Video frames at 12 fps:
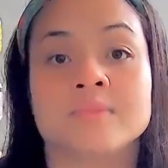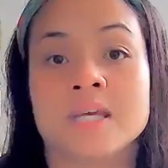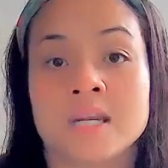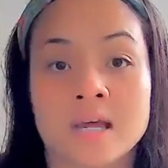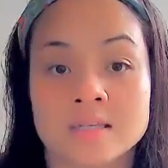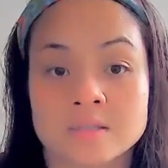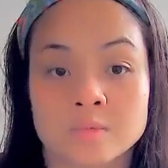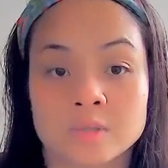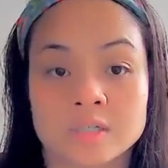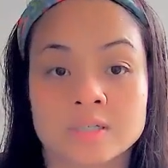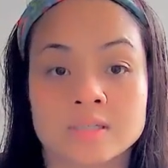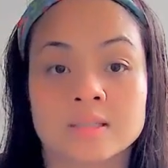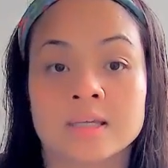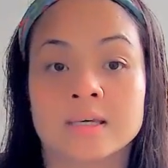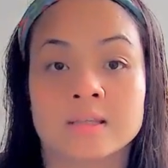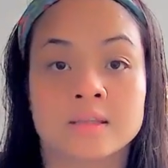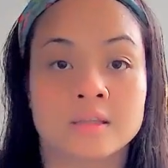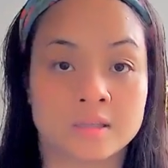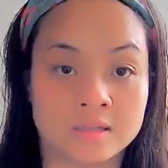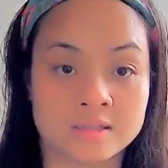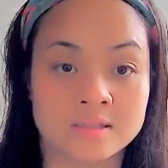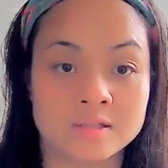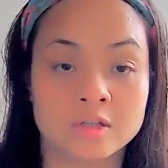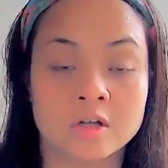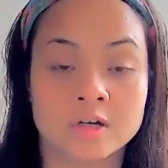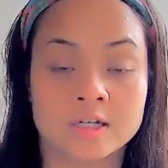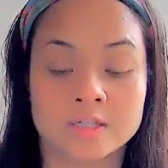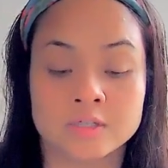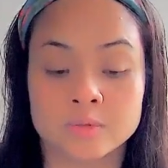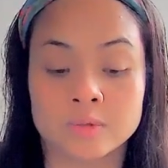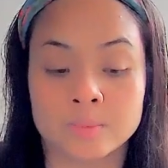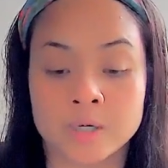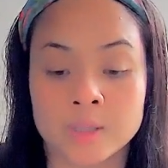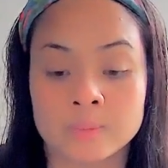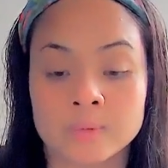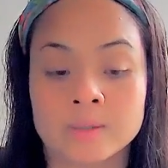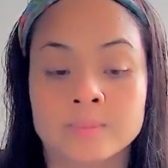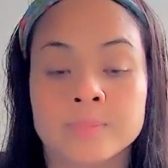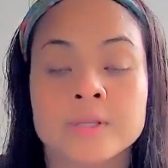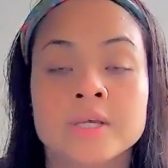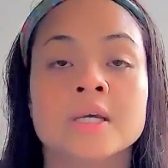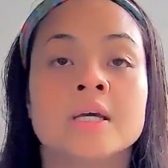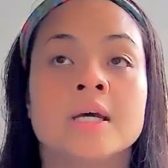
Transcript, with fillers: it hasn't worked, like they still are into the problem.